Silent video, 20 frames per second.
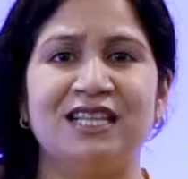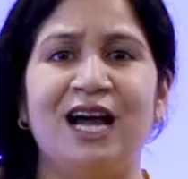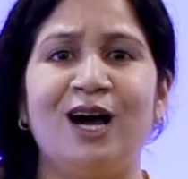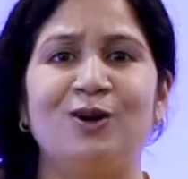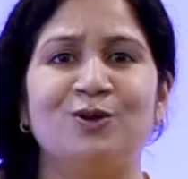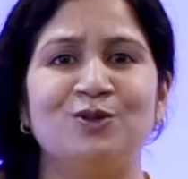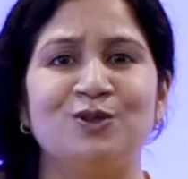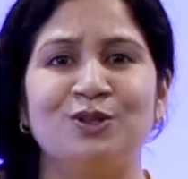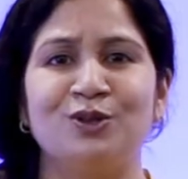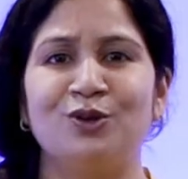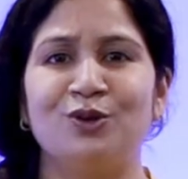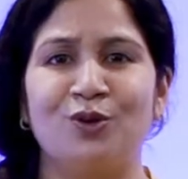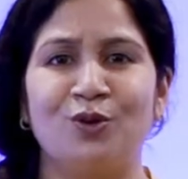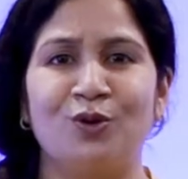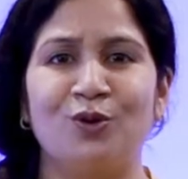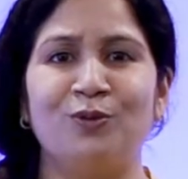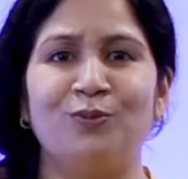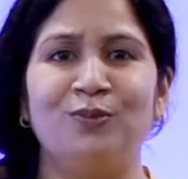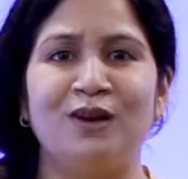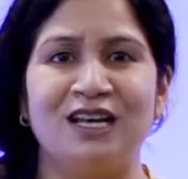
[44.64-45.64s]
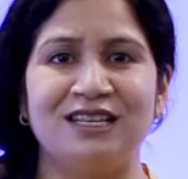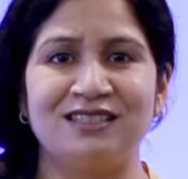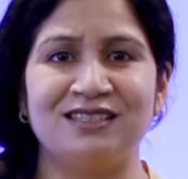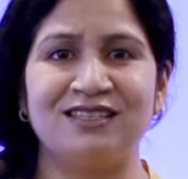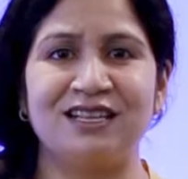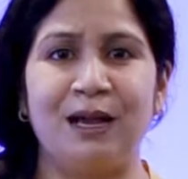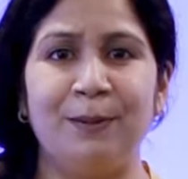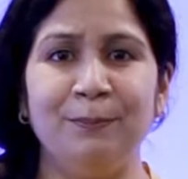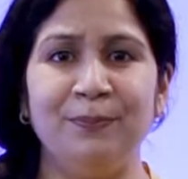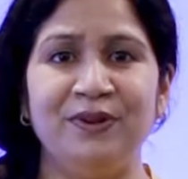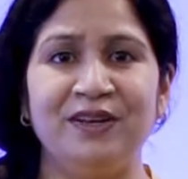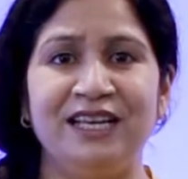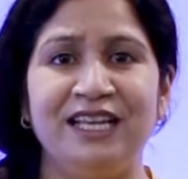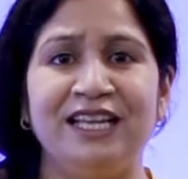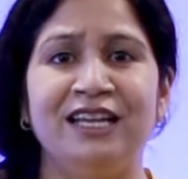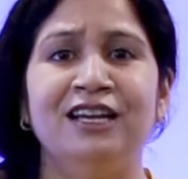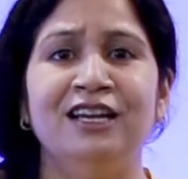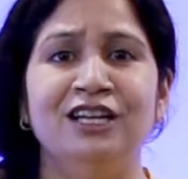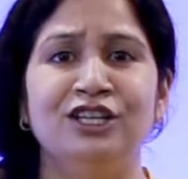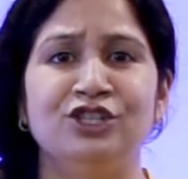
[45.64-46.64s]
thousand crore plus
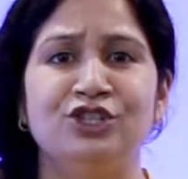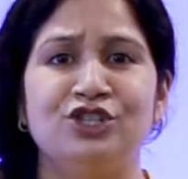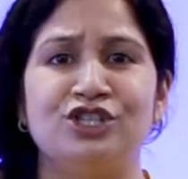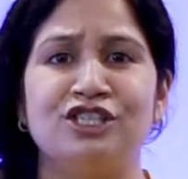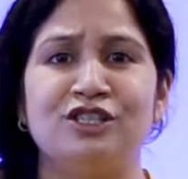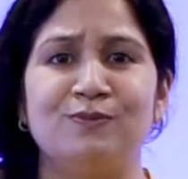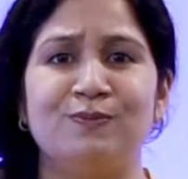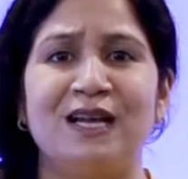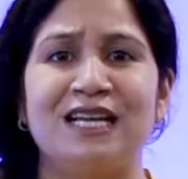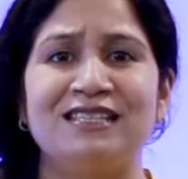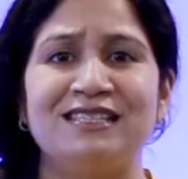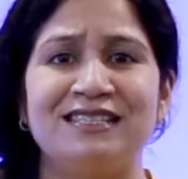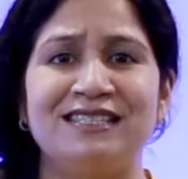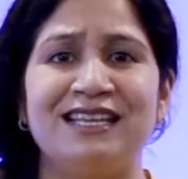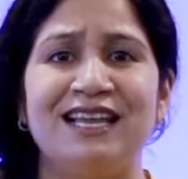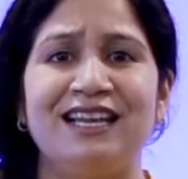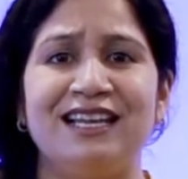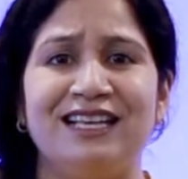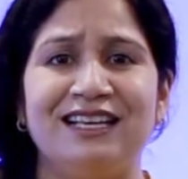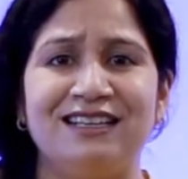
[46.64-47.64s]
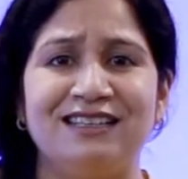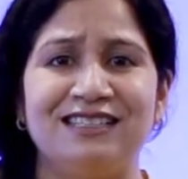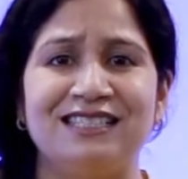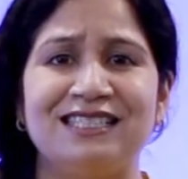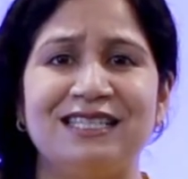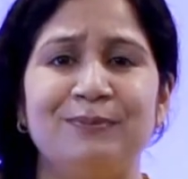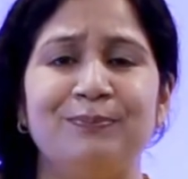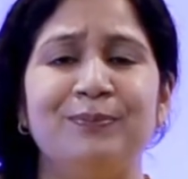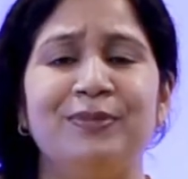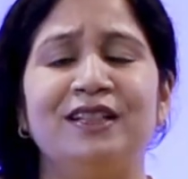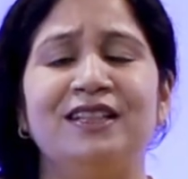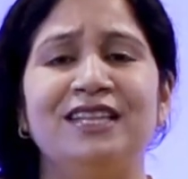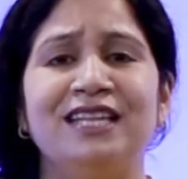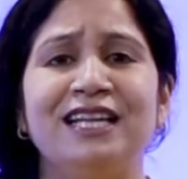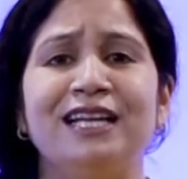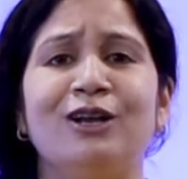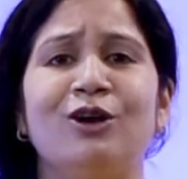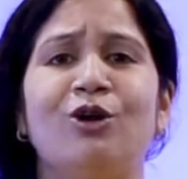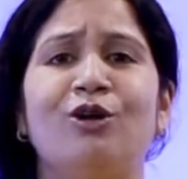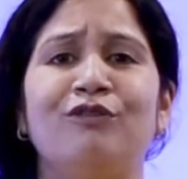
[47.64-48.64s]
company just by selling a simple
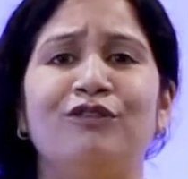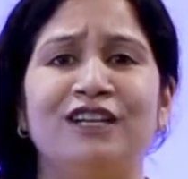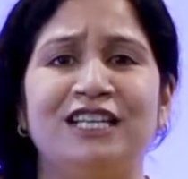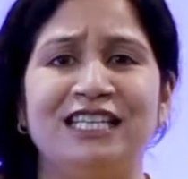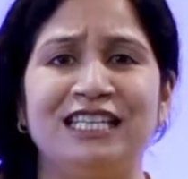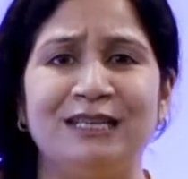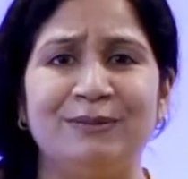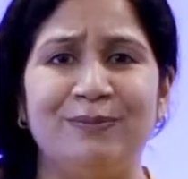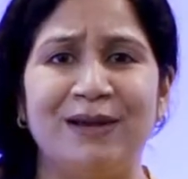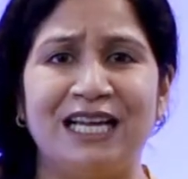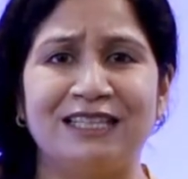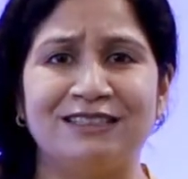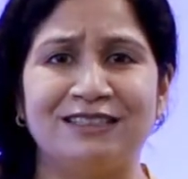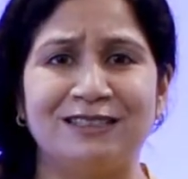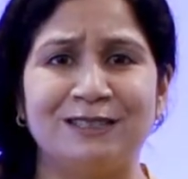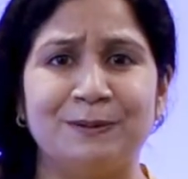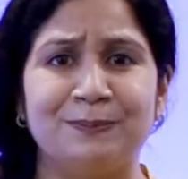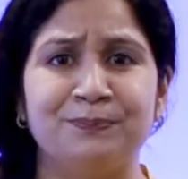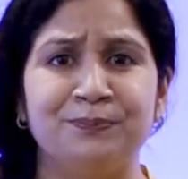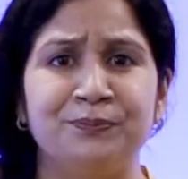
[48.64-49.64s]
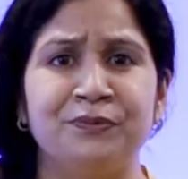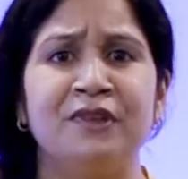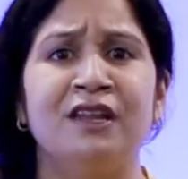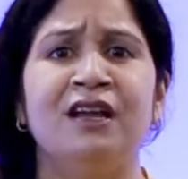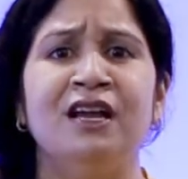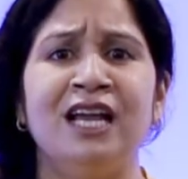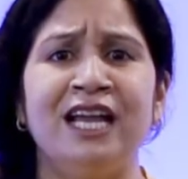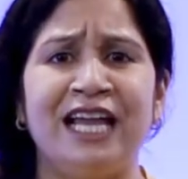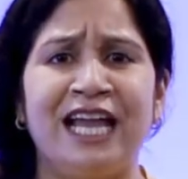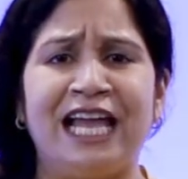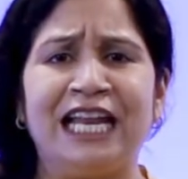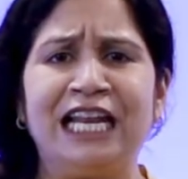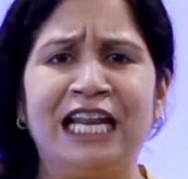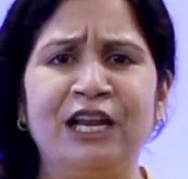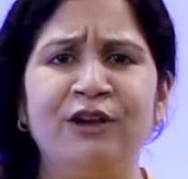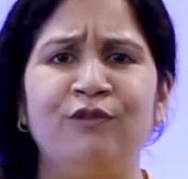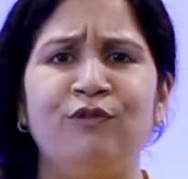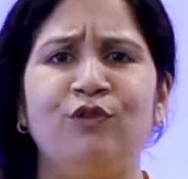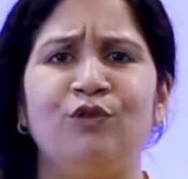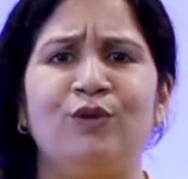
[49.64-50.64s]
thing of idli batter. An
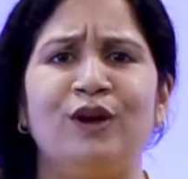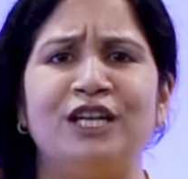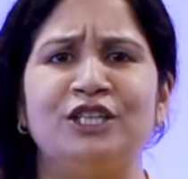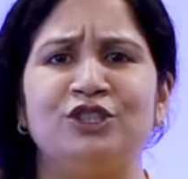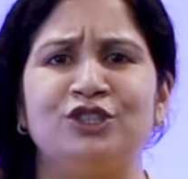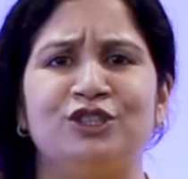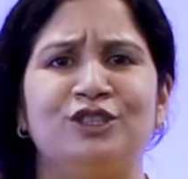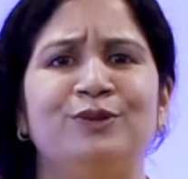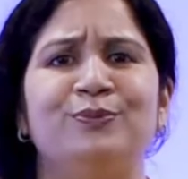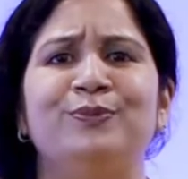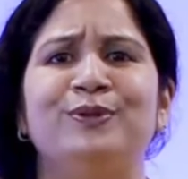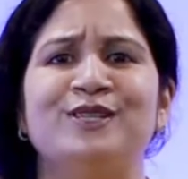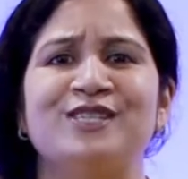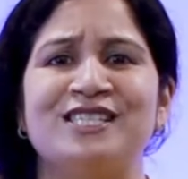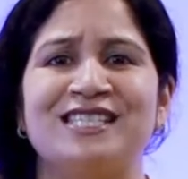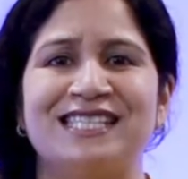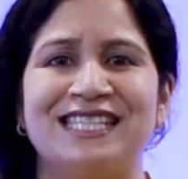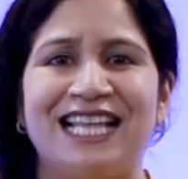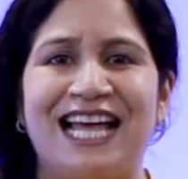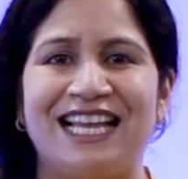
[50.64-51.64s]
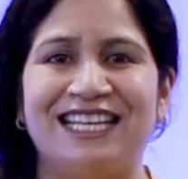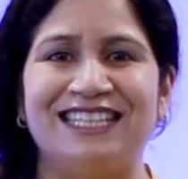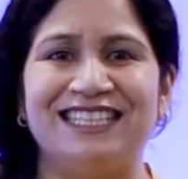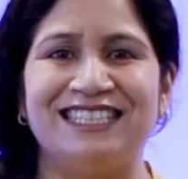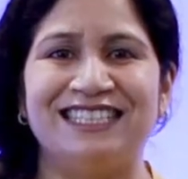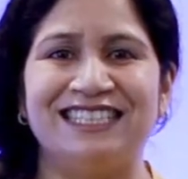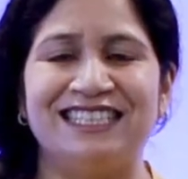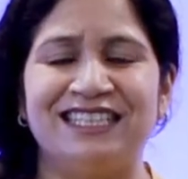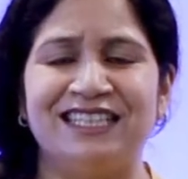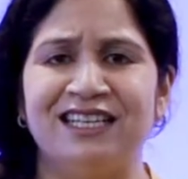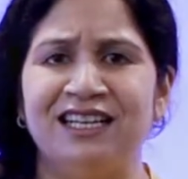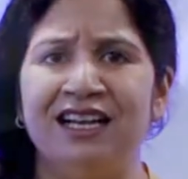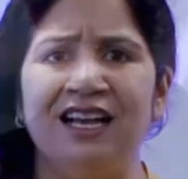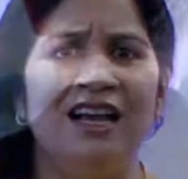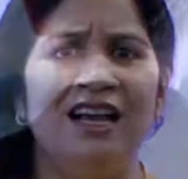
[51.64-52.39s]
influential personality.